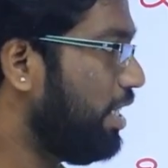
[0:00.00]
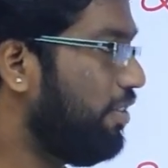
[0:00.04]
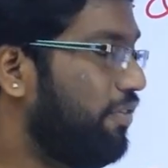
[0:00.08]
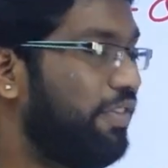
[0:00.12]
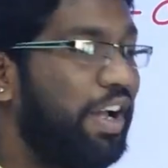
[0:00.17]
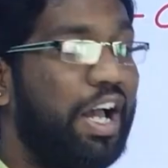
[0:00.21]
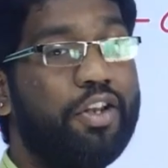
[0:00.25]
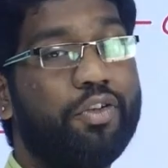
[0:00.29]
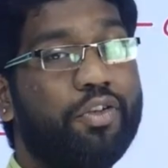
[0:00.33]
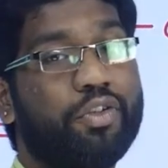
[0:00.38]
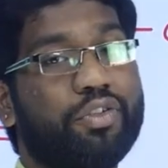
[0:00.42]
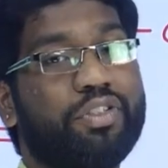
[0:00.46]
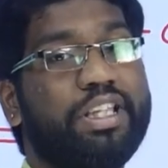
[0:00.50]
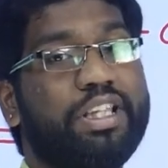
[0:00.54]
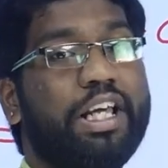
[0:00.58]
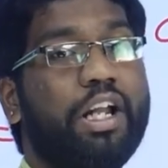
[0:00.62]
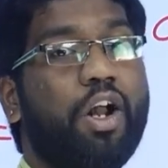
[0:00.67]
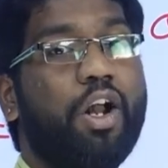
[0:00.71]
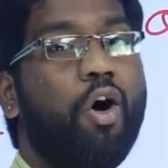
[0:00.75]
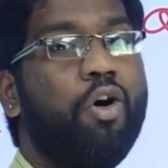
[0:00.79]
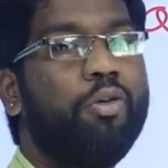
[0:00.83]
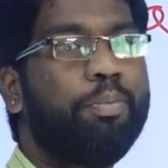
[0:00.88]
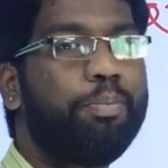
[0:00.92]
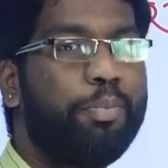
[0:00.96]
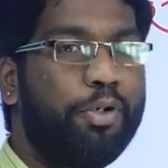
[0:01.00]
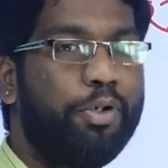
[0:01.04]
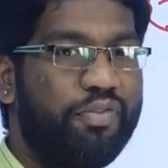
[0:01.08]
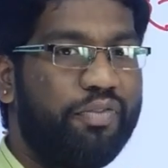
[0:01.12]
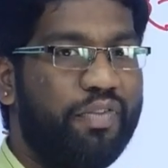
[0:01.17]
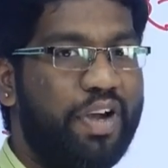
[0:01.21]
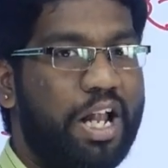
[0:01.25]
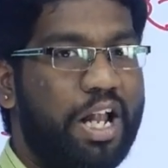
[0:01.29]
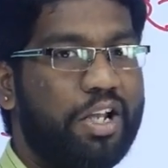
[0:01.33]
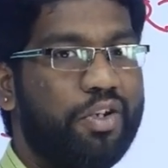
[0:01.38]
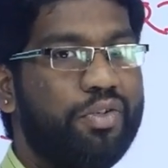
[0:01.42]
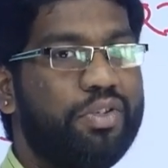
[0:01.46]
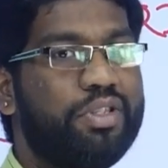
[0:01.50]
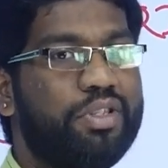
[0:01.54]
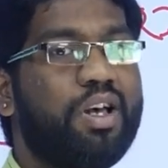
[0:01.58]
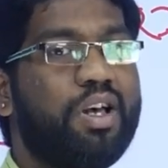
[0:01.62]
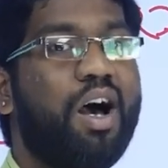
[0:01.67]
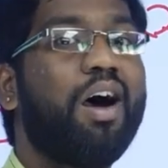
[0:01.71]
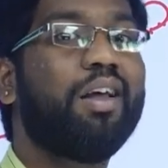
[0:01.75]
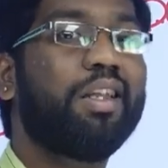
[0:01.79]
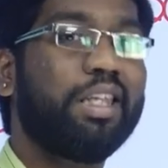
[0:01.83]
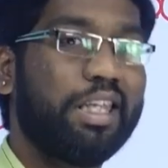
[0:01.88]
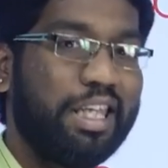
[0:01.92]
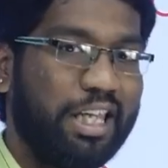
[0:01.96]
values, their output values
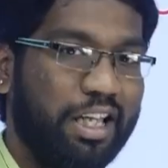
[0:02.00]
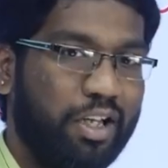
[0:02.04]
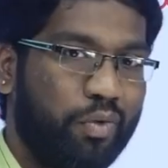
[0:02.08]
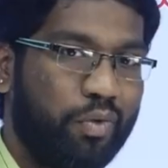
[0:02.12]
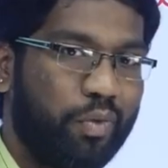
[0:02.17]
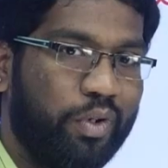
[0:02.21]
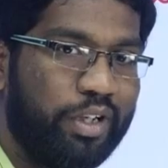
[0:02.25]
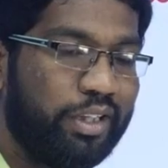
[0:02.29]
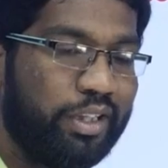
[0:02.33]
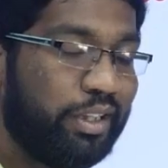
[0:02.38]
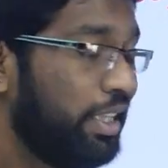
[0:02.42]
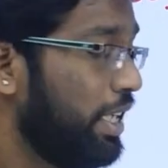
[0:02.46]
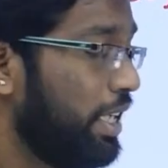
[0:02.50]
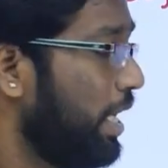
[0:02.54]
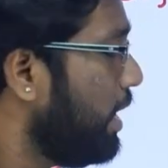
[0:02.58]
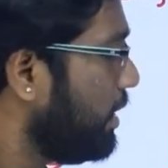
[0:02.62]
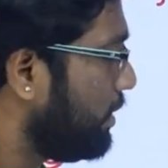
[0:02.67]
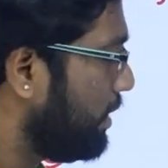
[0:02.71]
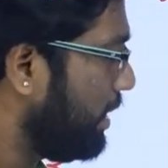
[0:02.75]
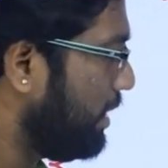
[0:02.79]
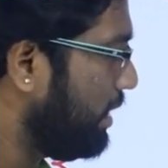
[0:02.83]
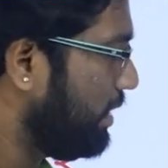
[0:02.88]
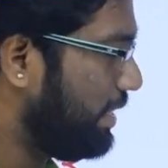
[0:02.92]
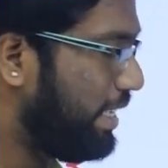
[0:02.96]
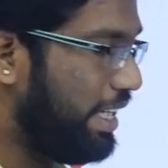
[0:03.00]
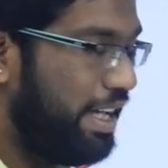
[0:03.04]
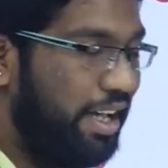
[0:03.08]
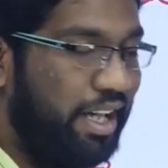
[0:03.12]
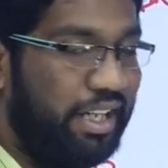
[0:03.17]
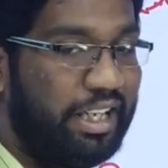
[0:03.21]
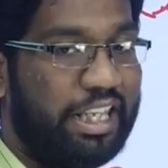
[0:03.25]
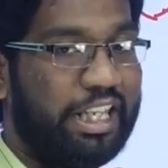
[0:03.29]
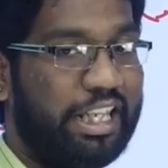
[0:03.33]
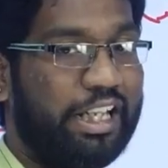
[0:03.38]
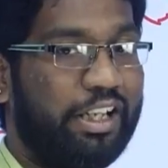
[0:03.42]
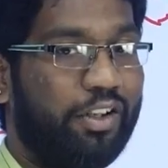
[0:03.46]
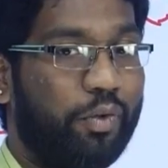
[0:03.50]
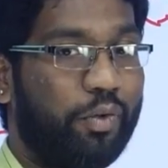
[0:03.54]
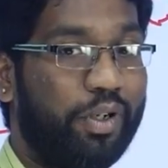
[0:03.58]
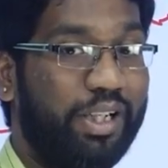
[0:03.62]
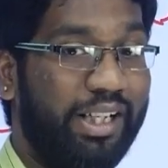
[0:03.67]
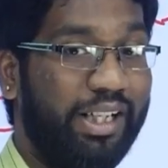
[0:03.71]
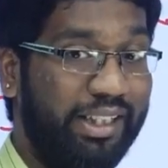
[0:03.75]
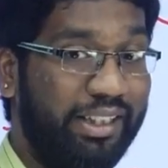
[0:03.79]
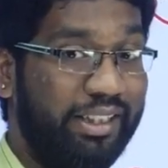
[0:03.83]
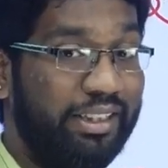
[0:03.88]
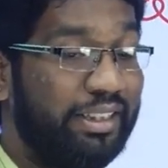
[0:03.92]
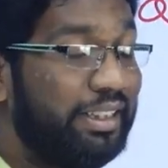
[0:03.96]
are equal. Since they are
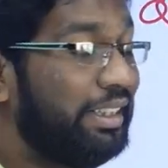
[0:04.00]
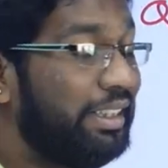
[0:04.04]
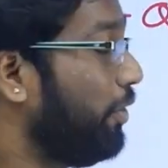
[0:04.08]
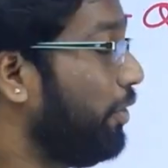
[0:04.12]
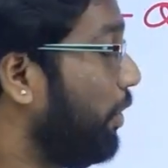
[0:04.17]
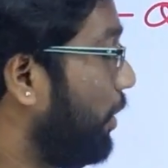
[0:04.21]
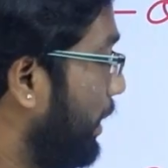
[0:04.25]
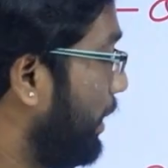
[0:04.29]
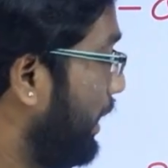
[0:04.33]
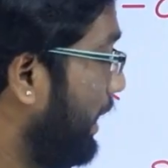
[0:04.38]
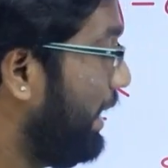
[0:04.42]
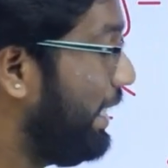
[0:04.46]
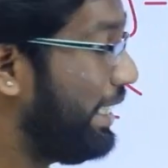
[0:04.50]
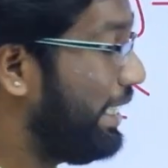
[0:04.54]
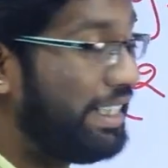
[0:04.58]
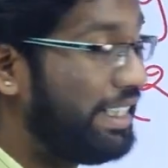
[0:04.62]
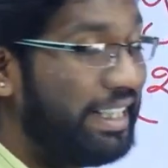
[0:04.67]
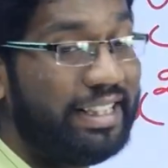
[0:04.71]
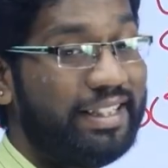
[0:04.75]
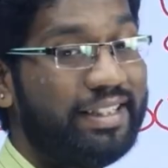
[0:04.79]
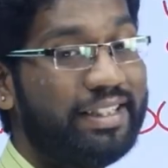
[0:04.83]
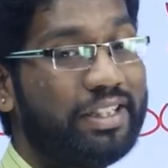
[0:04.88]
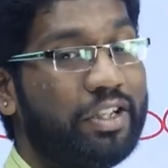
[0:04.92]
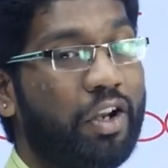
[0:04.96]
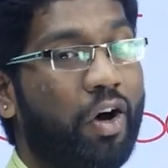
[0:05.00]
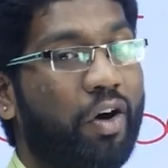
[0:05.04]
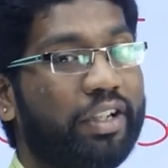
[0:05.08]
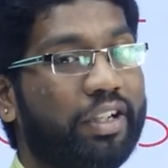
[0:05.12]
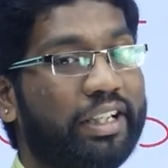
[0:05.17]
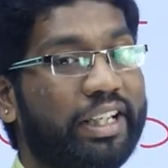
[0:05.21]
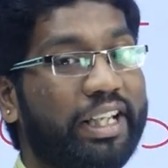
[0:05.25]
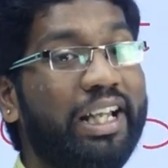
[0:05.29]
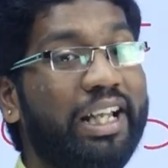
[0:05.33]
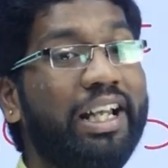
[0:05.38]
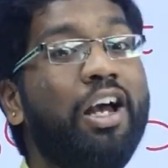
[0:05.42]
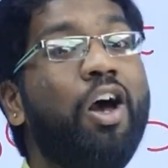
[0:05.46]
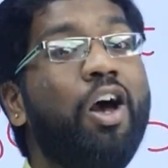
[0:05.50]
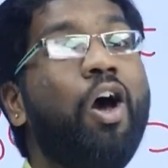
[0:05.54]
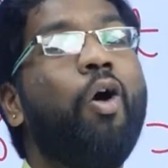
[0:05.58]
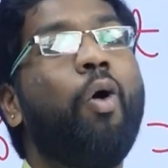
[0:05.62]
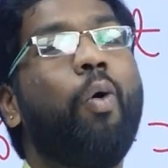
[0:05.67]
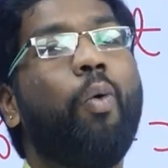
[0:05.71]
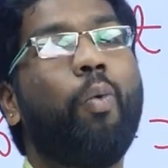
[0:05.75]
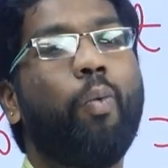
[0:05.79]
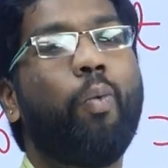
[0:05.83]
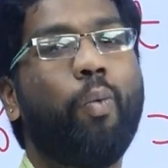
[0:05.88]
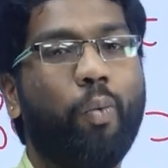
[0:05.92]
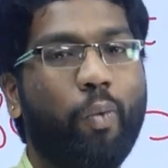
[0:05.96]
equal, only it is not a
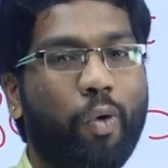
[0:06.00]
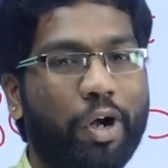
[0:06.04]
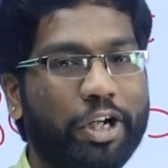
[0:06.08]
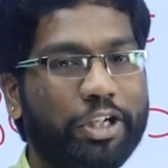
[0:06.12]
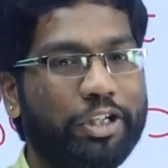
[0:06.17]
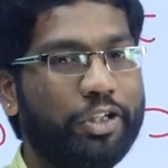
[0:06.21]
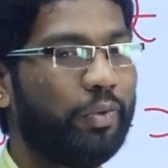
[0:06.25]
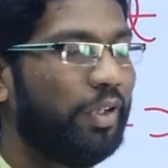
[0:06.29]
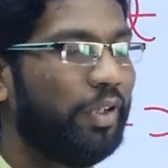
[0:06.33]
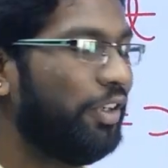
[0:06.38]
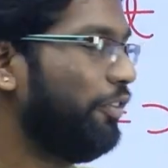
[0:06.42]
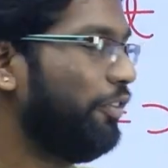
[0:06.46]
one-to-one